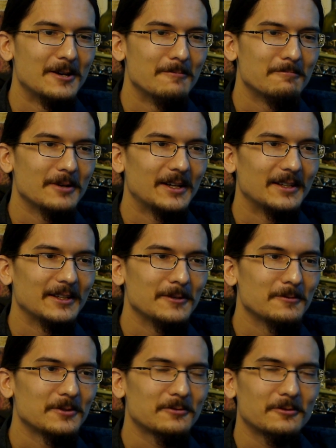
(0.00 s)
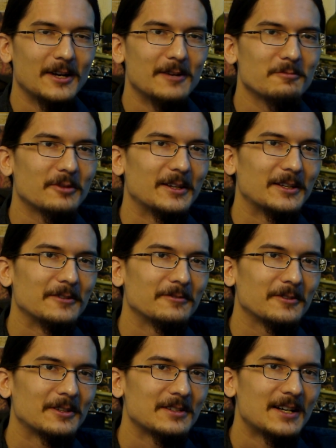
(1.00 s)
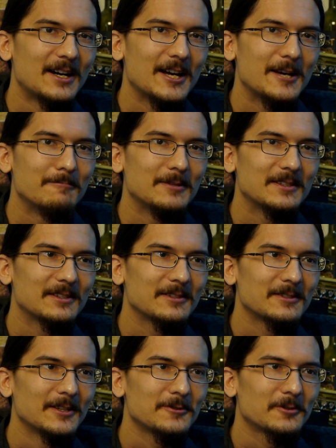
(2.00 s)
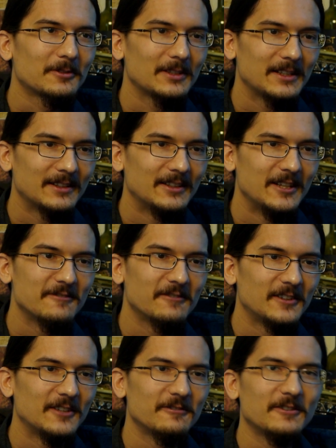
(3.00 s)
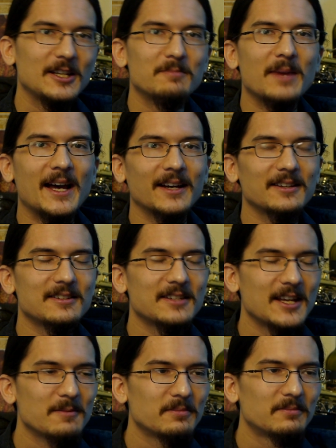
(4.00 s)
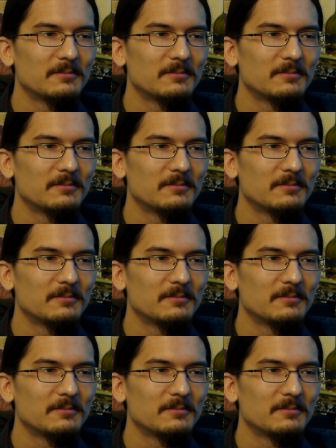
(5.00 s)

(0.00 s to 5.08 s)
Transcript: But it was groundbreaking for the time. It's essentially an infinite feedback tape